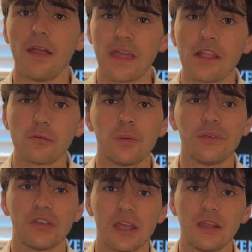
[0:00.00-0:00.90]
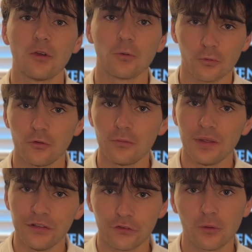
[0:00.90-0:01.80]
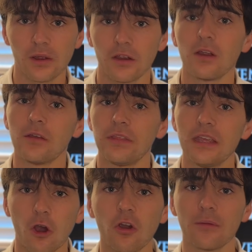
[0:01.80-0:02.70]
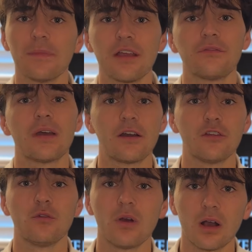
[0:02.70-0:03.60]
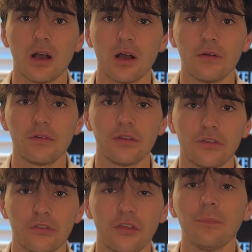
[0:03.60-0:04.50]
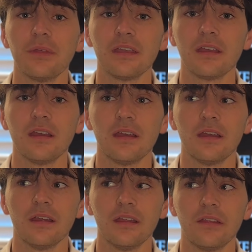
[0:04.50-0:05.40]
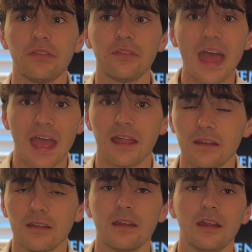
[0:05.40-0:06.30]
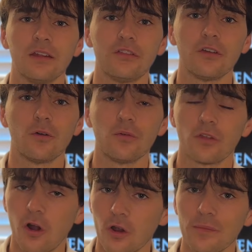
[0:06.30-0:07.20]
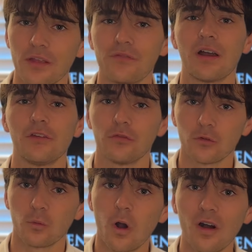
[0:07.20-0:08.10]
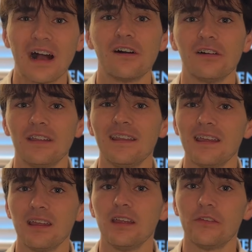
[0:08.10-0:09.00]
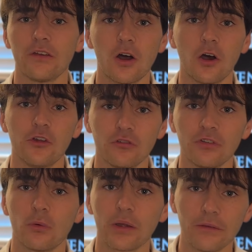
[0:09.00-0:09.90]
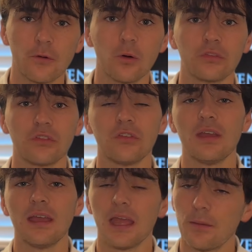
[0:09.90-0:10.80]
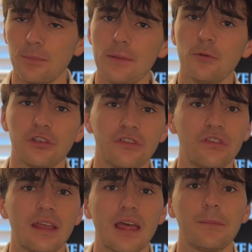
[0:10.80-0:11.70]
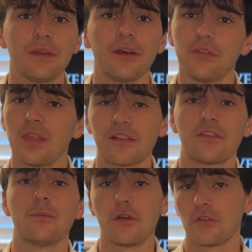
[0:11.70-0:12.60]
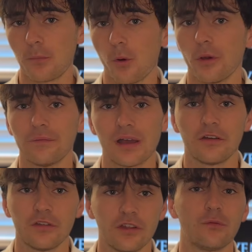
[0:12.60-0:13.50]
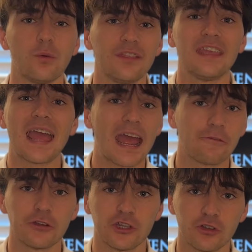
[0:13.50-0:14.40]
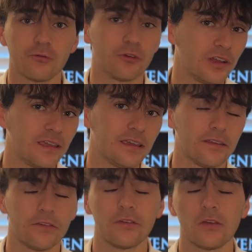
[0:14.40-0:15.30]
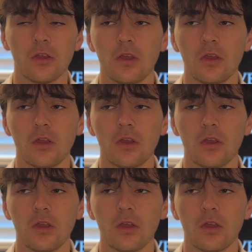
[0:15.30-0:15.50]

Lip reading: That's why we say root mean square. The RMS value of something is that. And so the RMS value of your wall outlet is 120 volts. And people just say that because that's the most important value. It's what the average really is.